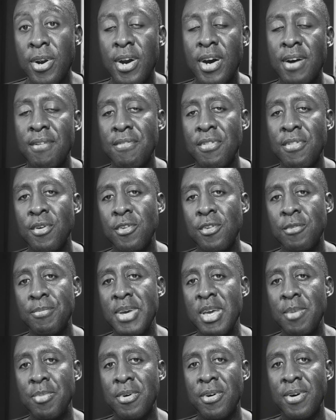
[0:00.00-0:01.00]
of those
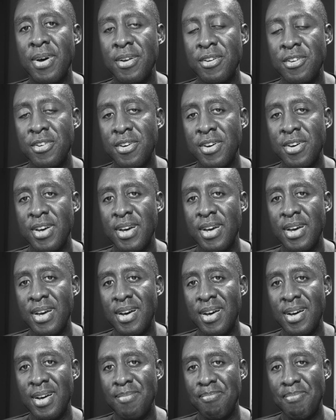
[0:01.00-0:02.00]
people took
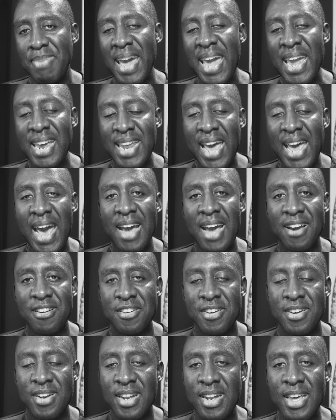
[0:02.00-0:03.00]
a paid
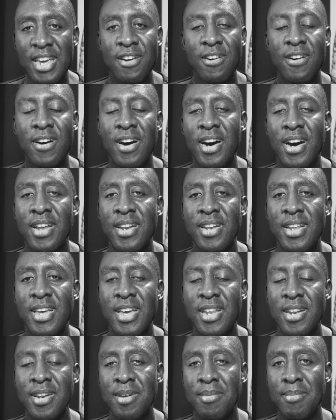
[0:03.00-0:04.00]
action later on
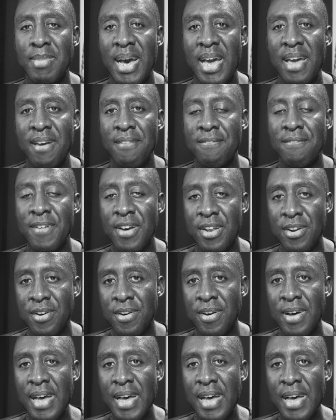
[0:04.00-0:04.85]
in my funnel.